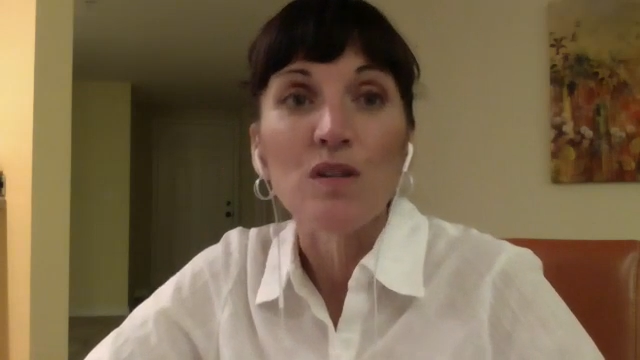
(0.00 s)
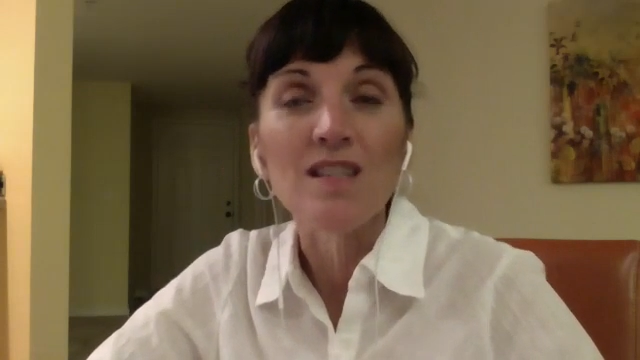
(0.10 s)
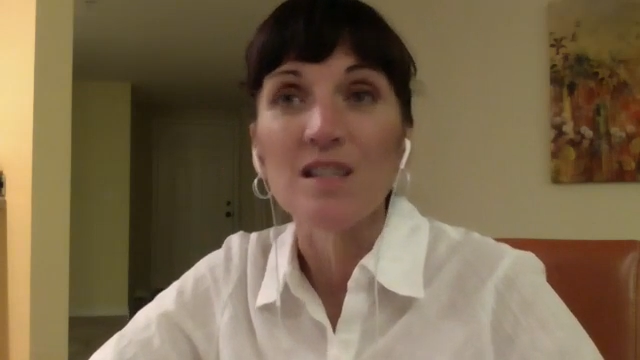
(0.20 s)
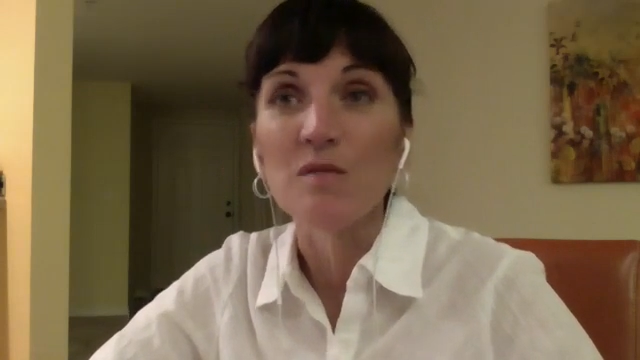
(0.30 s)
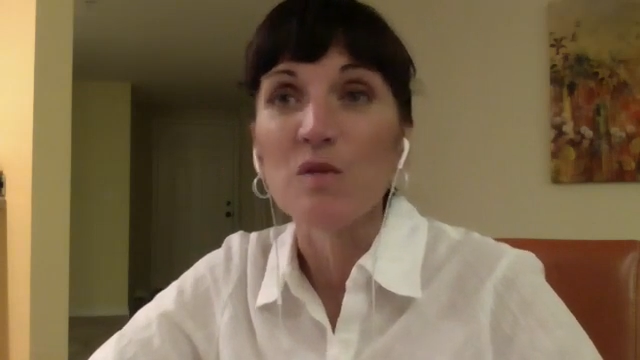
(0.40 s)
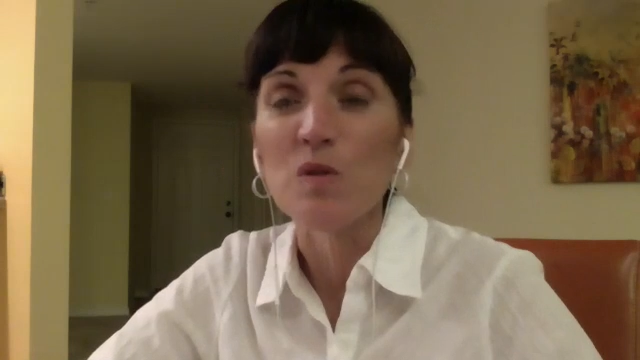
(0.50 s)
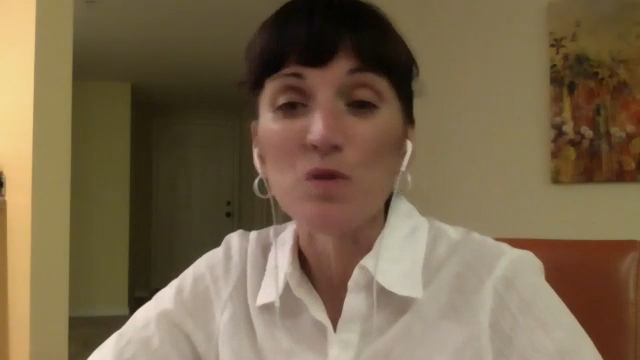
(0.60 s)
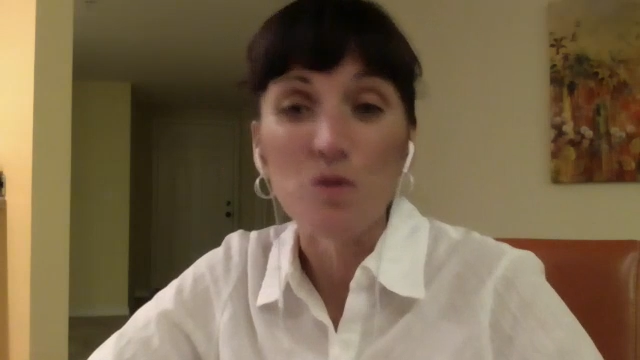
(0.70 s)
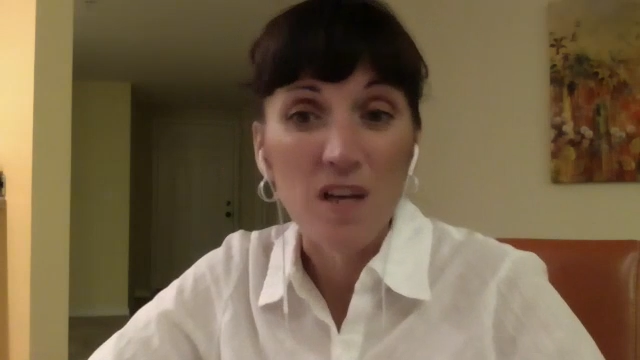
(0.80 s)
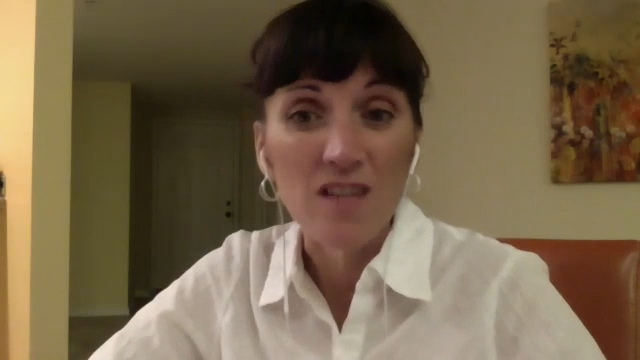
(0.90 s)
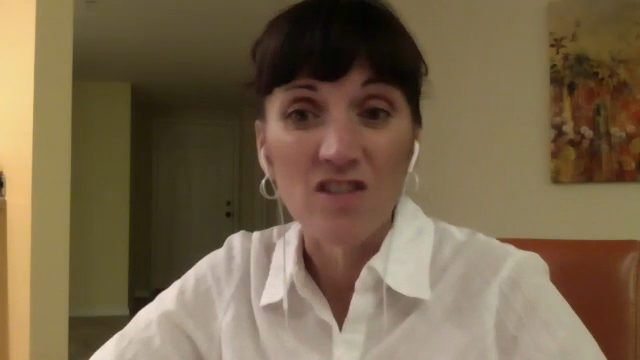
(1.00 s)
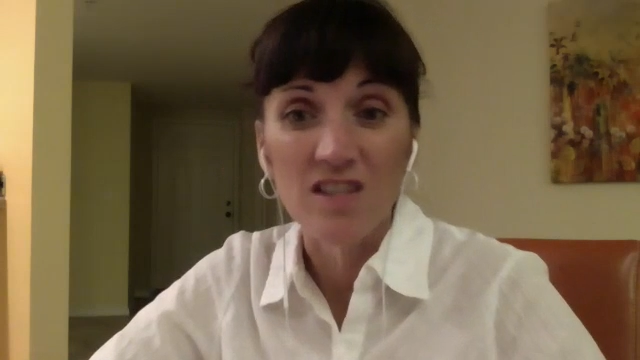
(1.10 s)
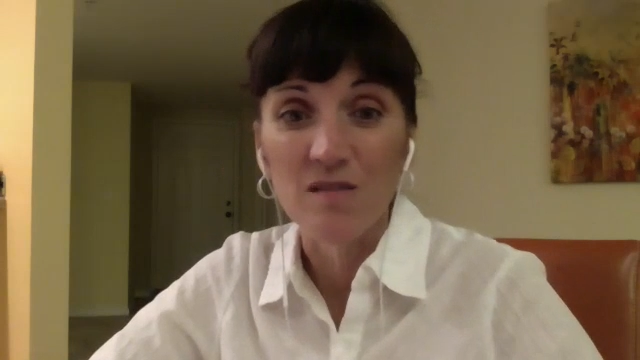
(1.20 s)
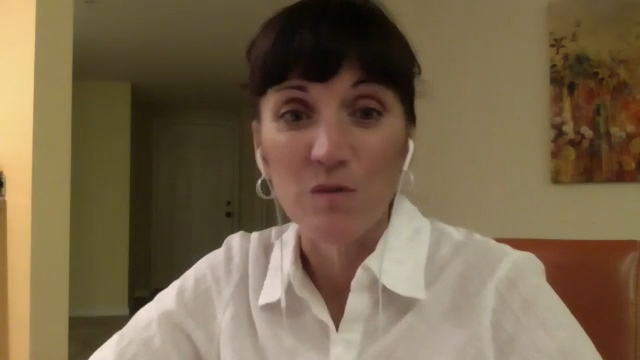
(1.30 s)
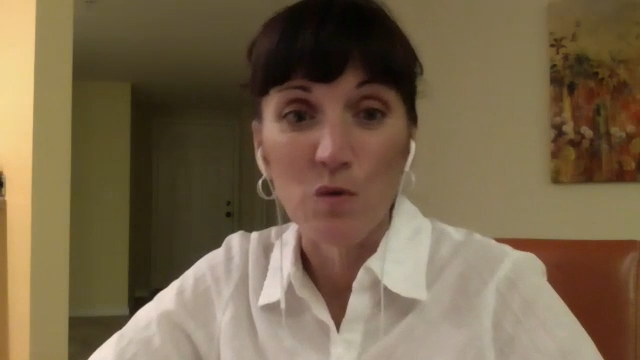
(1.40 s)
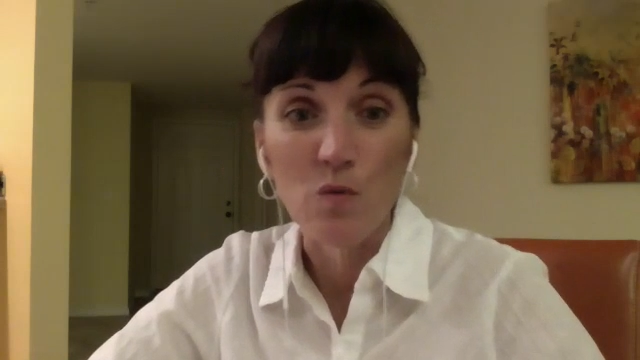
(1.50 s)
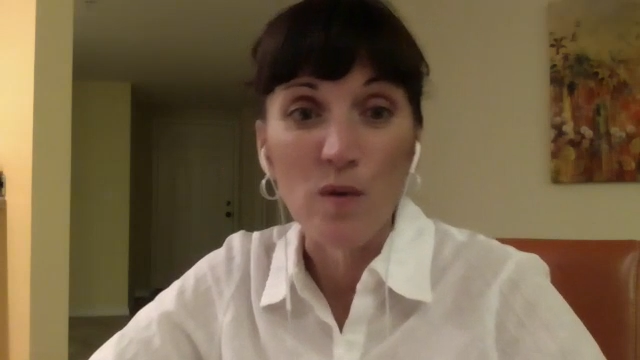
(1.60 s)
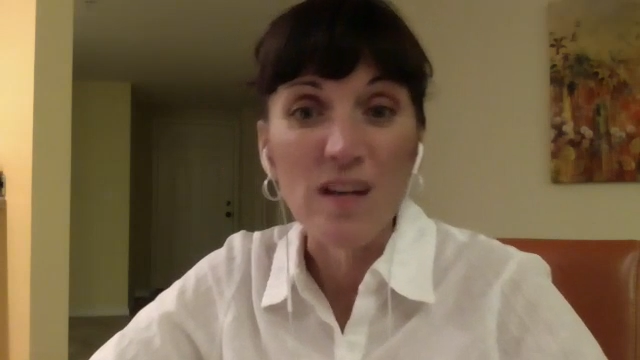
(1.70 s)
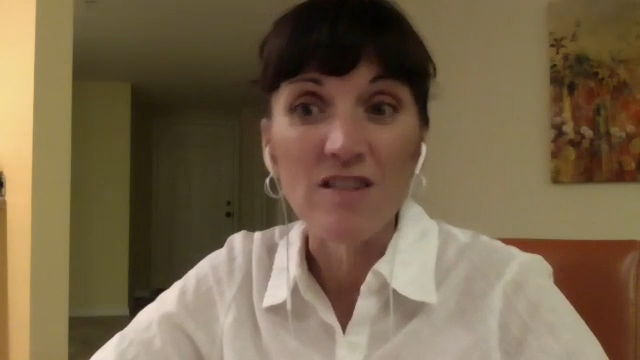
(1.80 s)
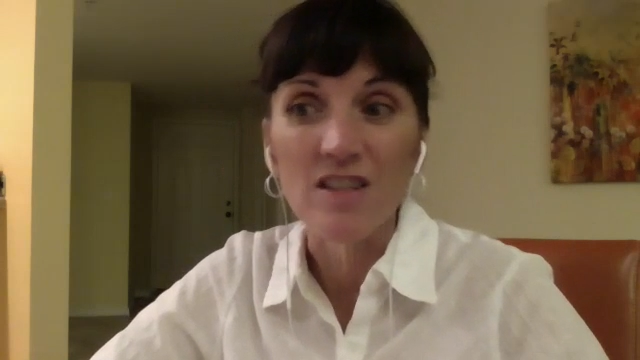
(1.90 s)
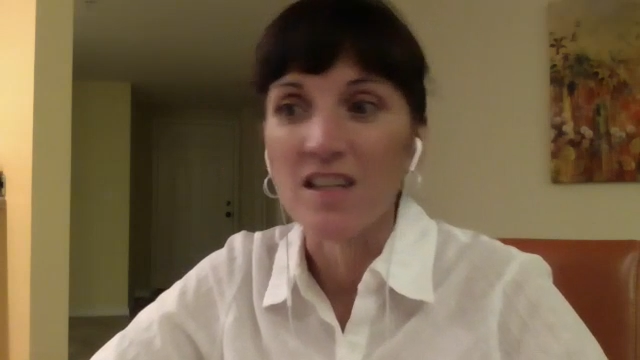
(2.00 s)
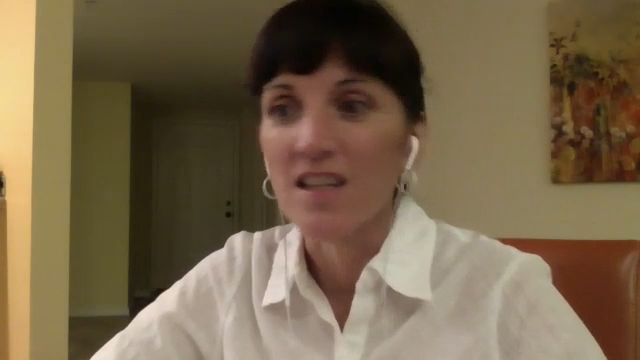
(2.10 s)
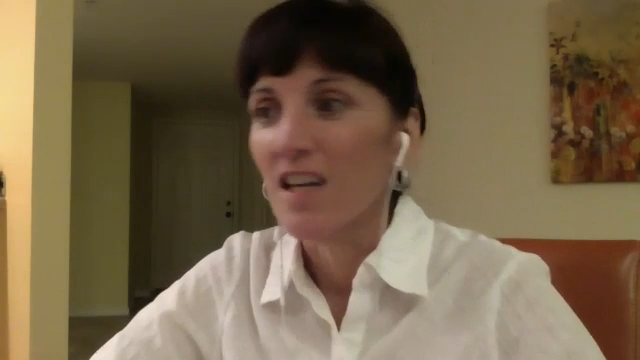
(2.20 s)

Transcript: it seems so strange, it seems so weird.